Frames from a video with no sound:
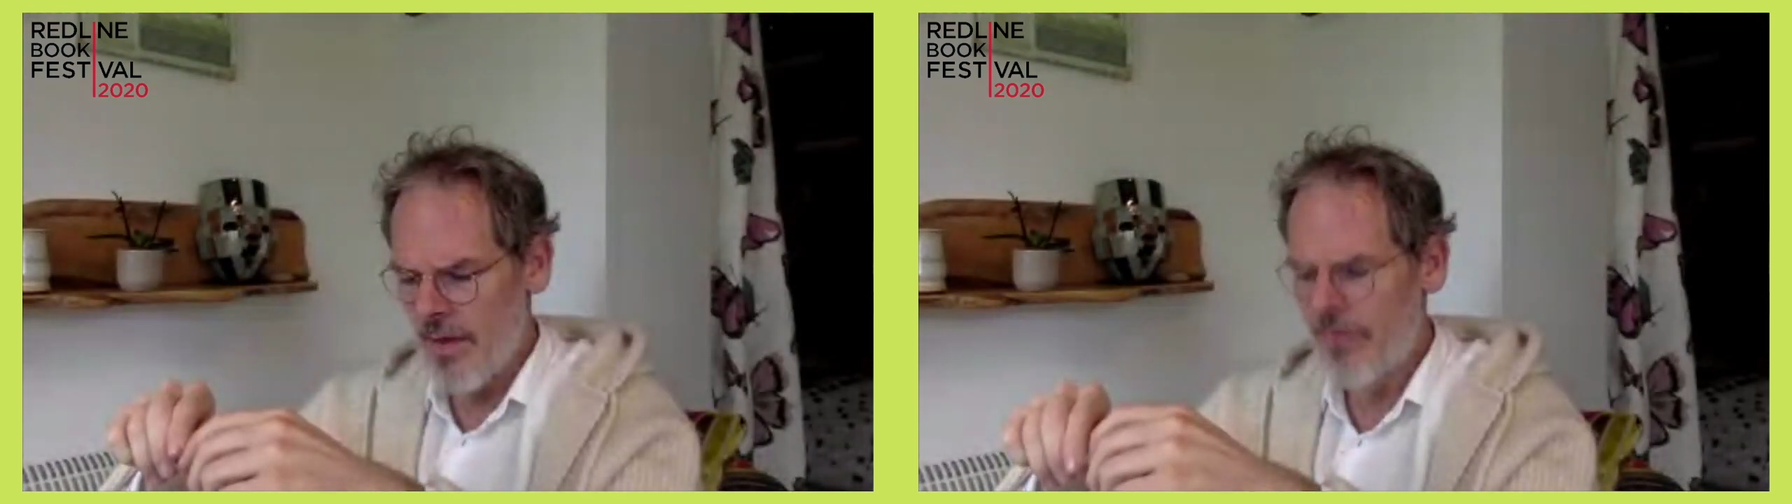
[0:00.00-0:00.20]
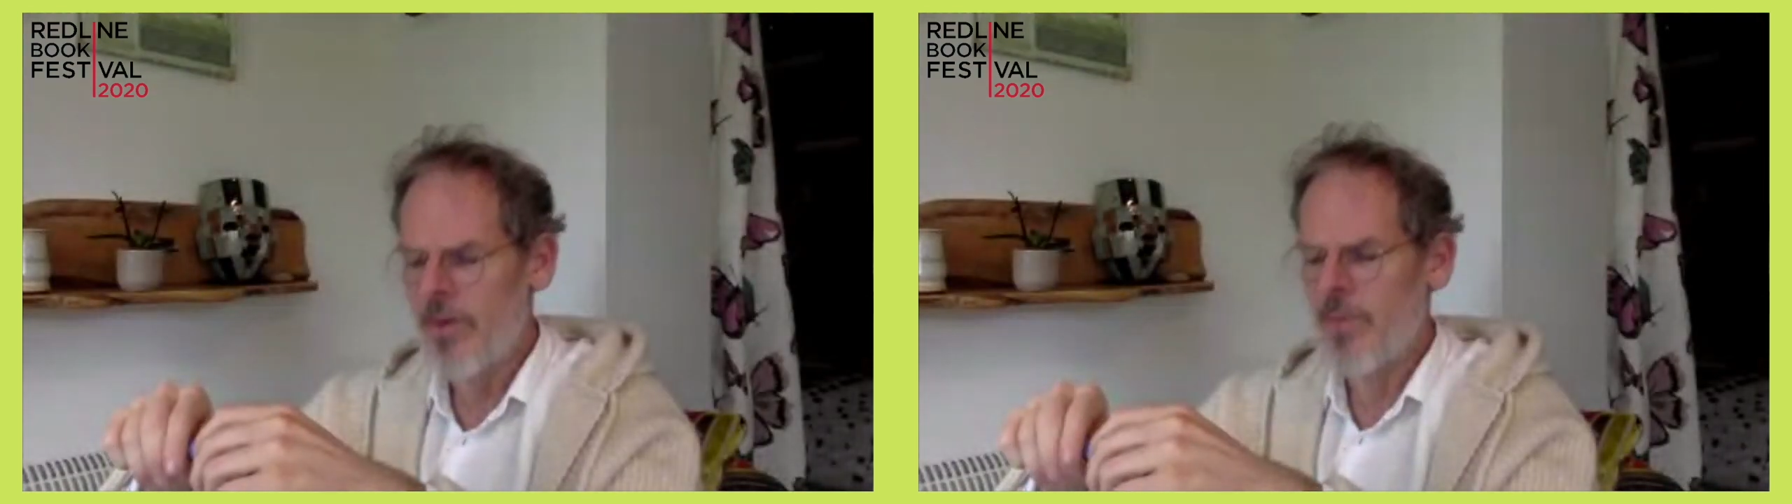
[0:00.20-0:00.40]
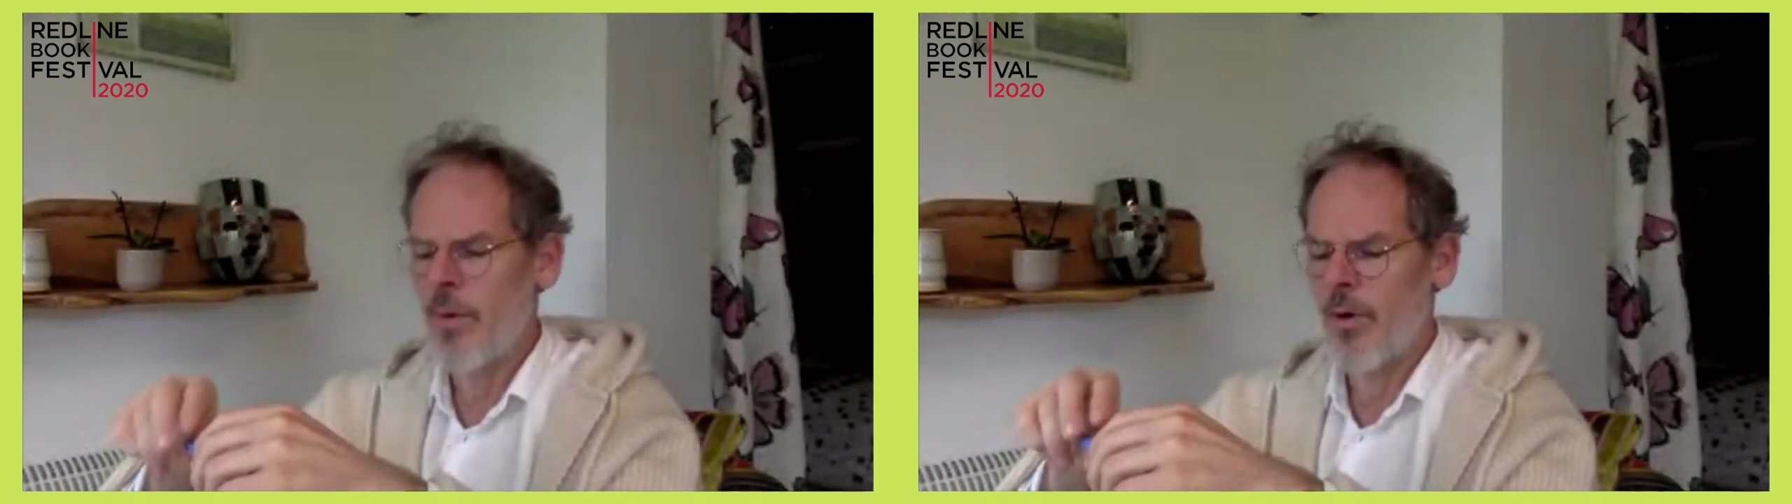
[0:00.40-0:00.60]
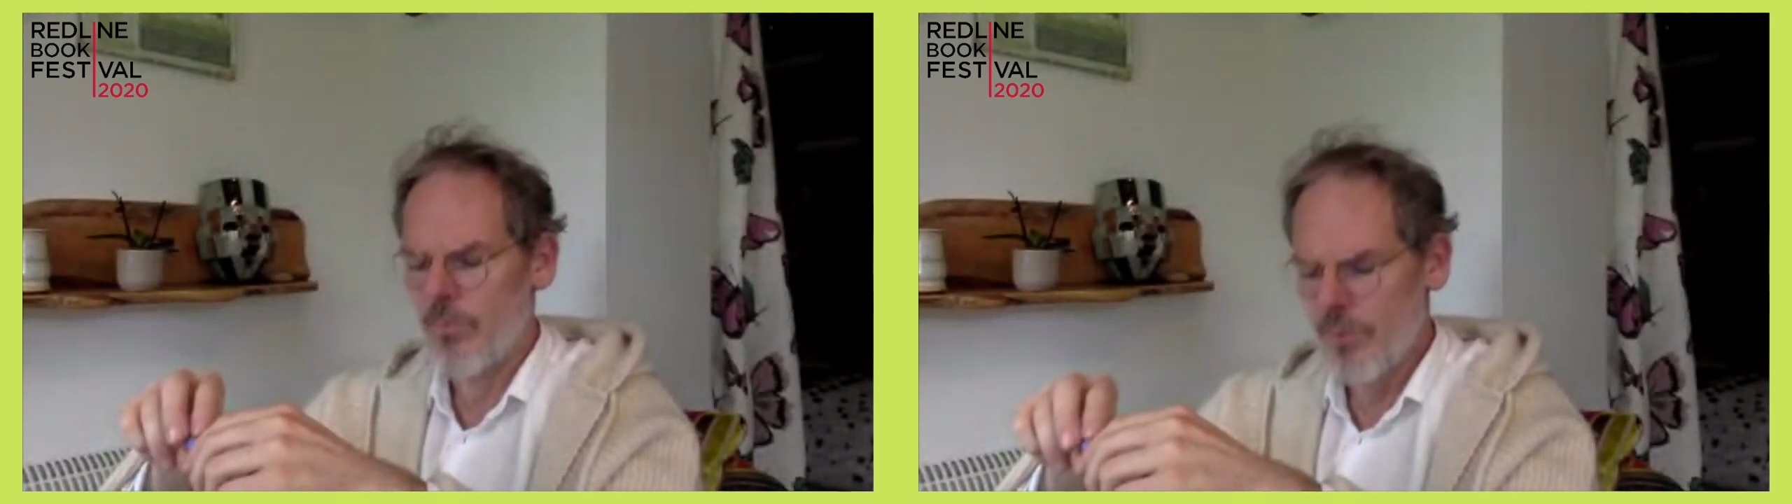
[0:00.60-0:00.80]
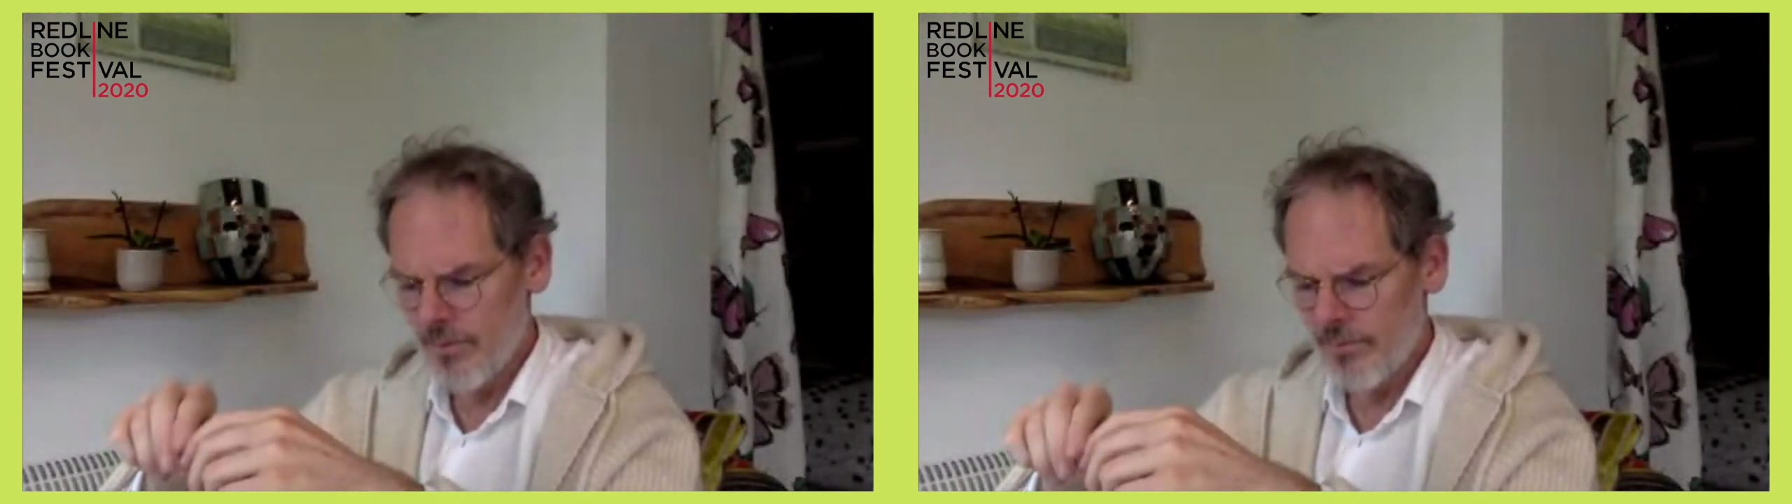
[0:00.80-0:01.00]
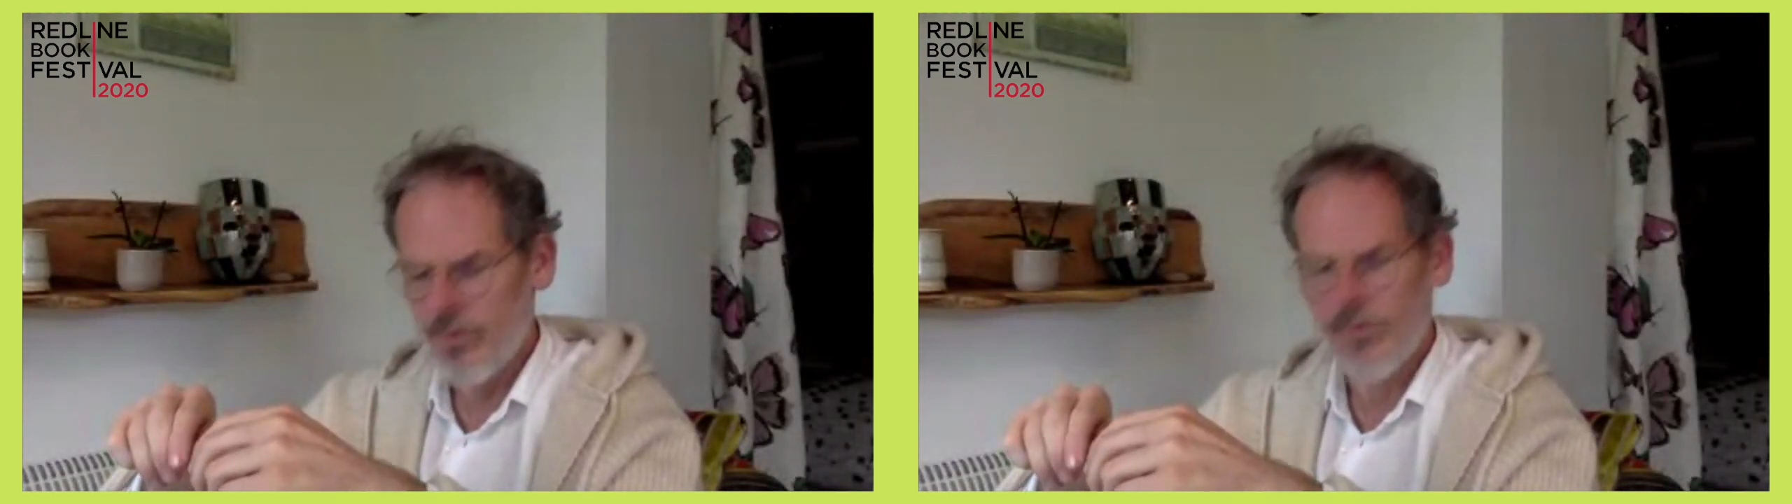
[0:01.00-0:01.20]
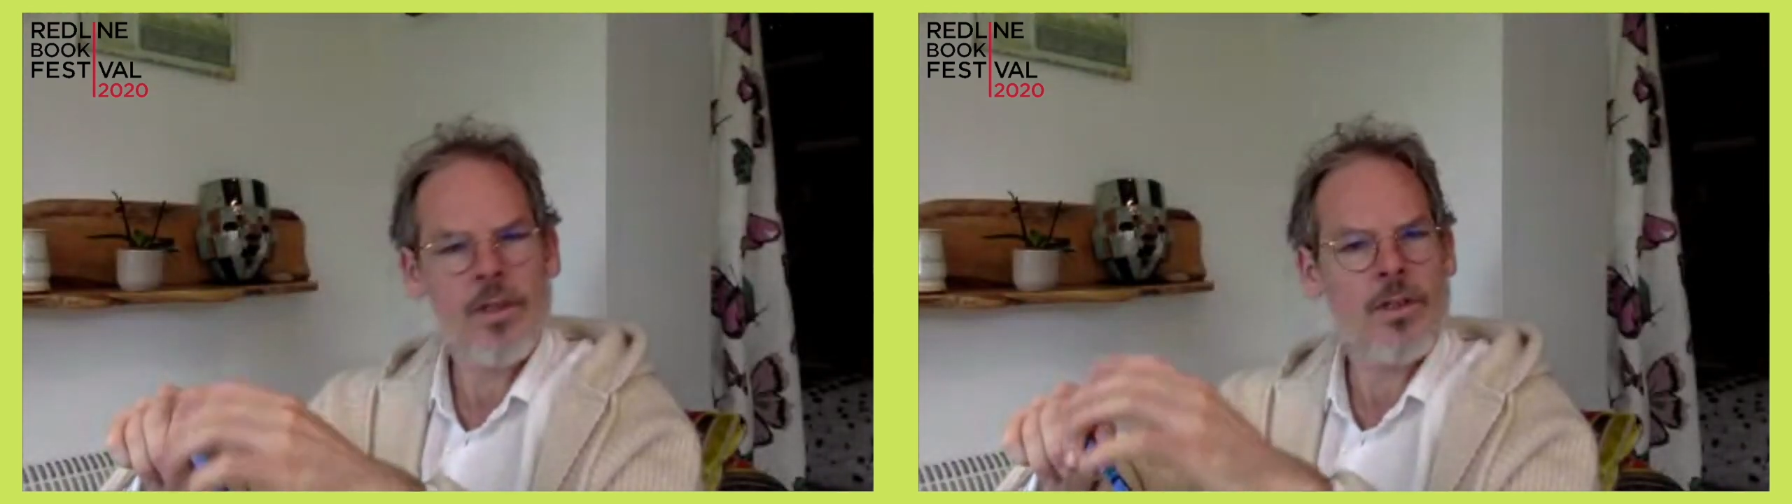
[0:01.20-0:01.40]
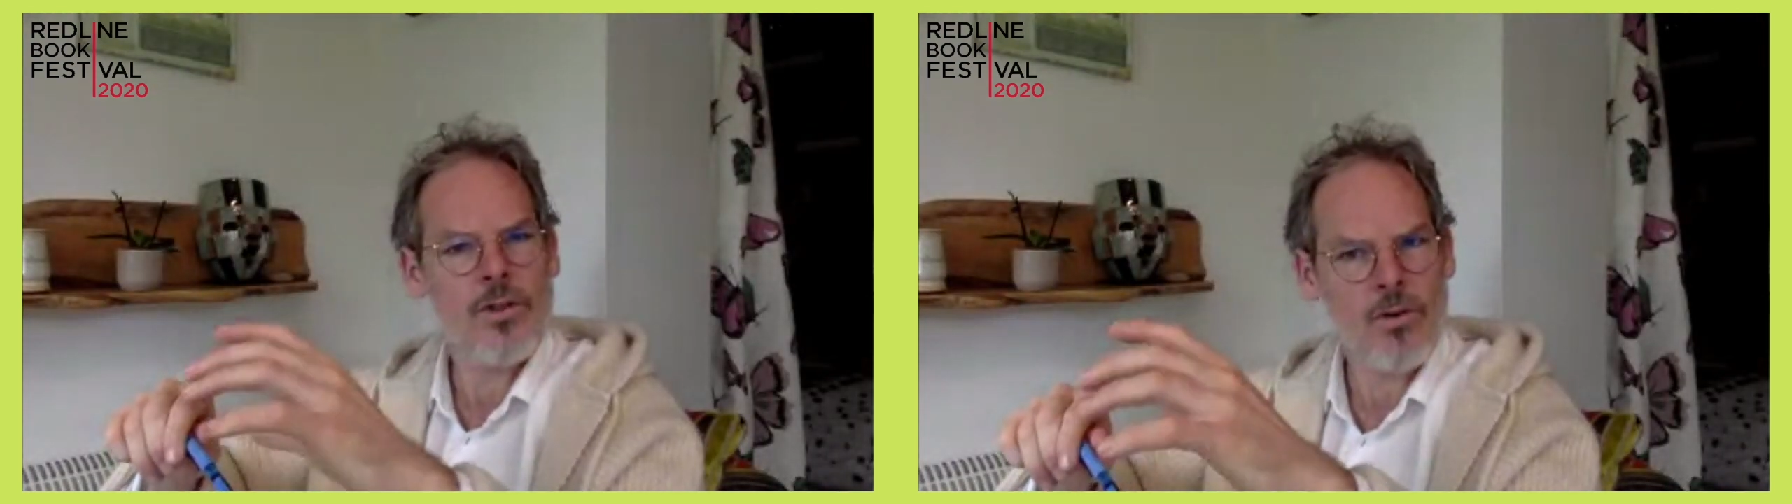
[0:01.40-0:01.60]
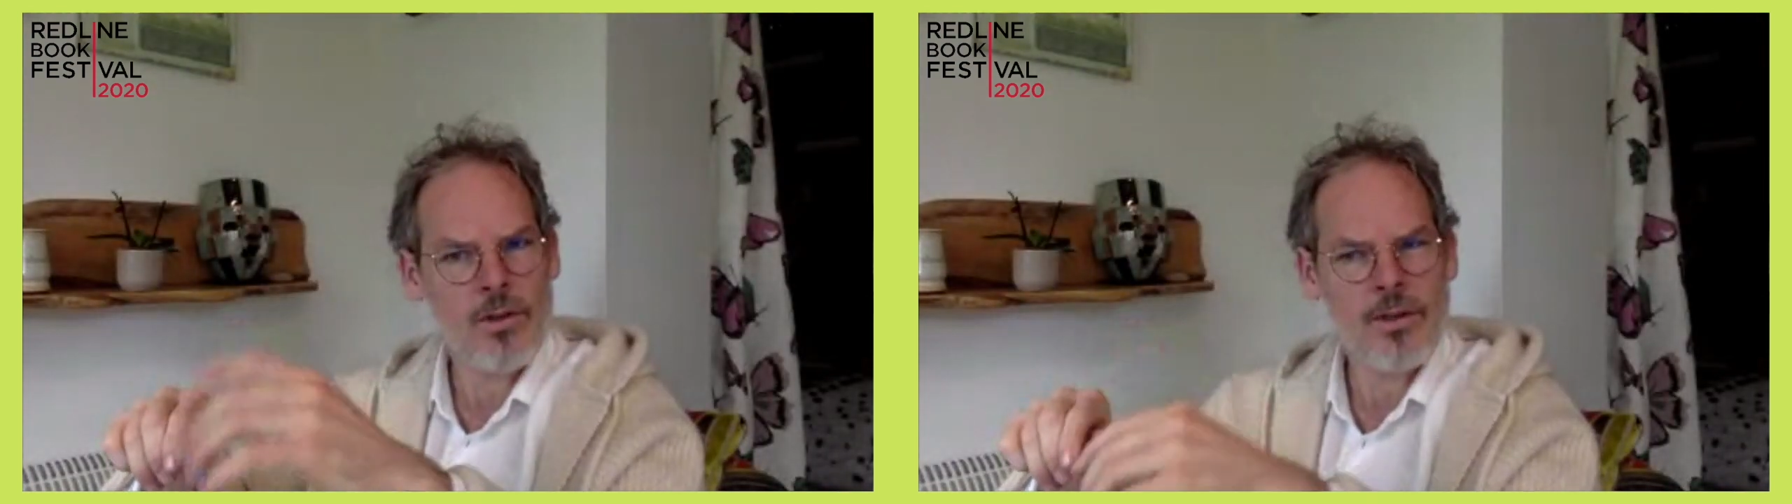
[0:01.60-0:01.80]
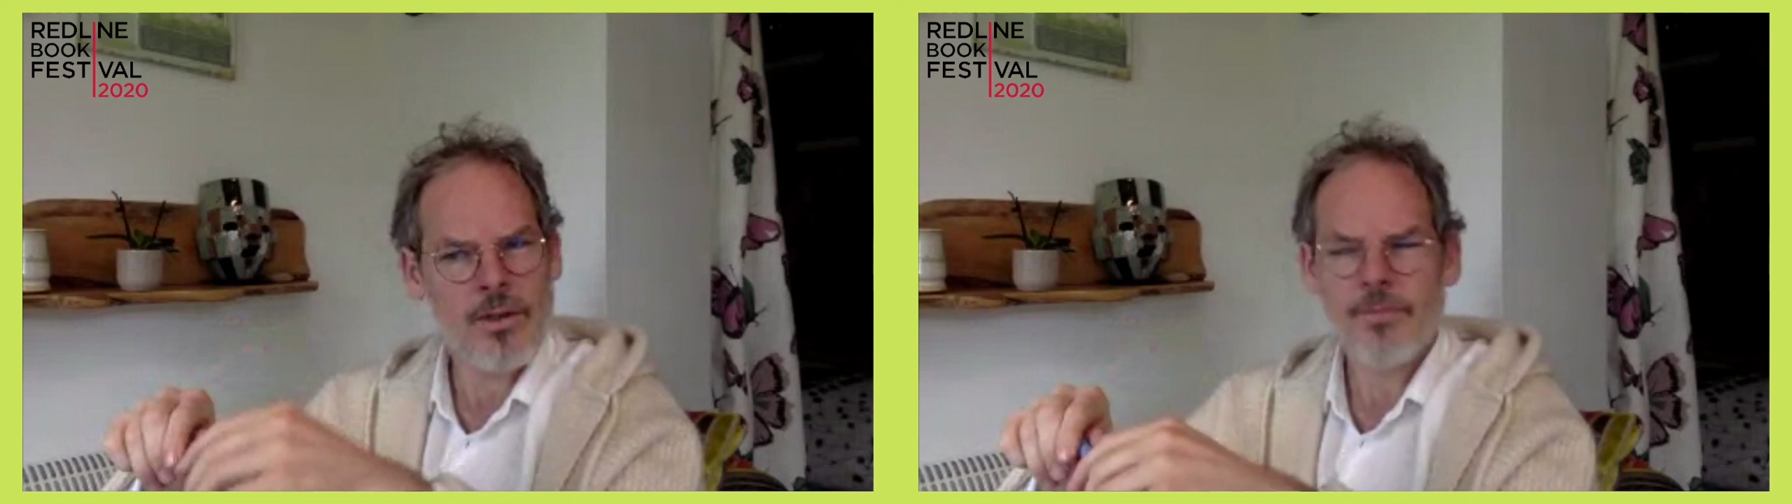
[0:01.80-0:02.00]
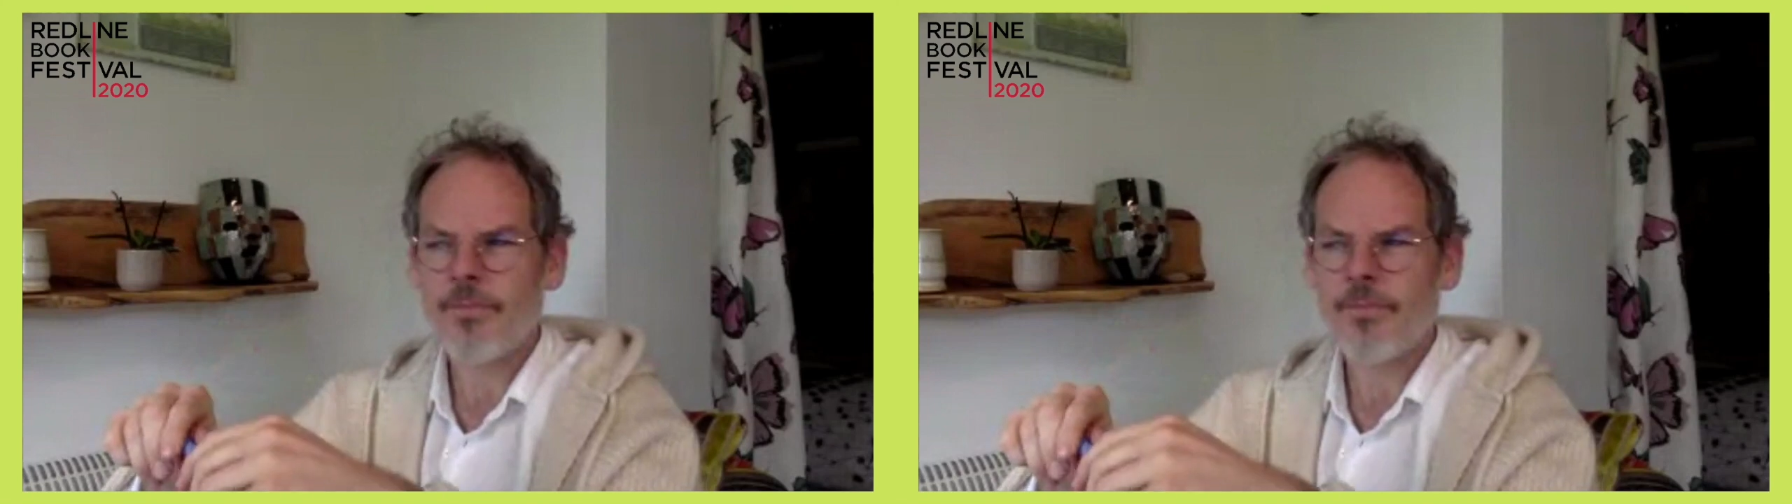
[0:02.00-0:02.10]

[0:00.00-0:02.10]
three poems, three short